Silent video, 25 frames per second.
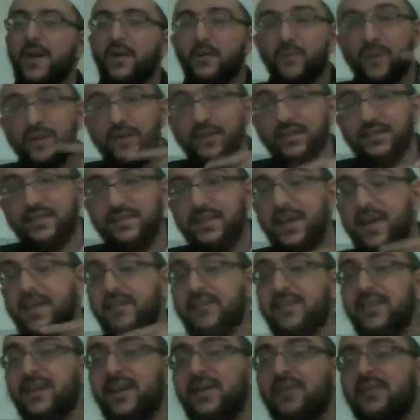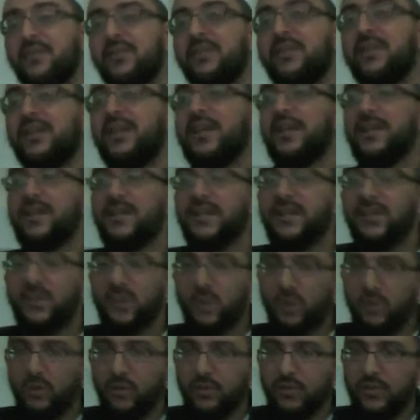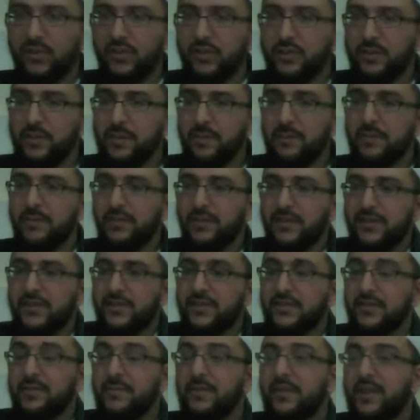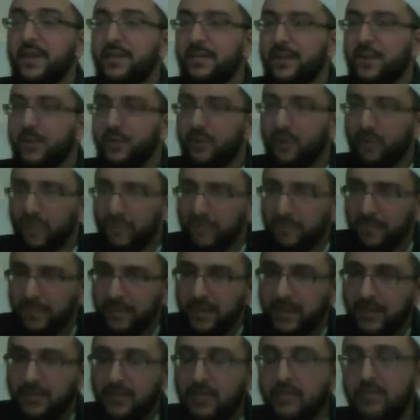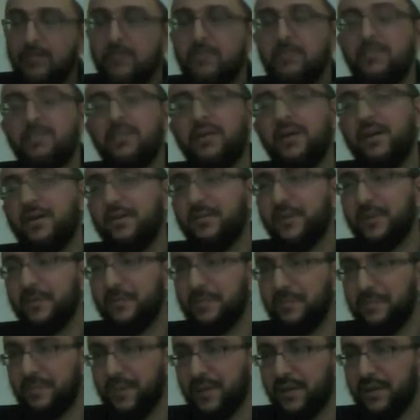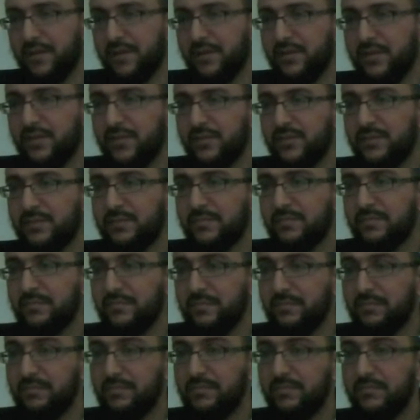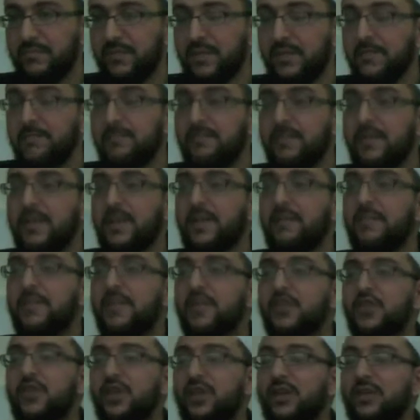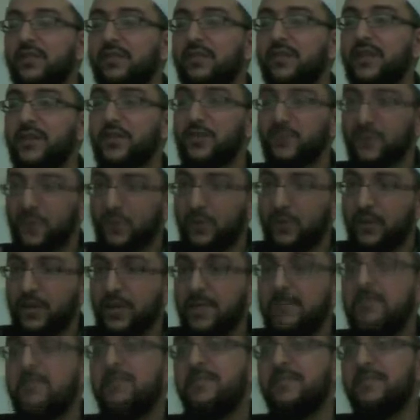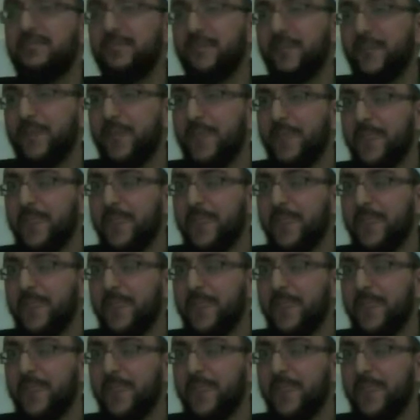When he sat down, he told his people, he says, Bi abi wa ummi, by my parents, meaning may they be sacrificed for him.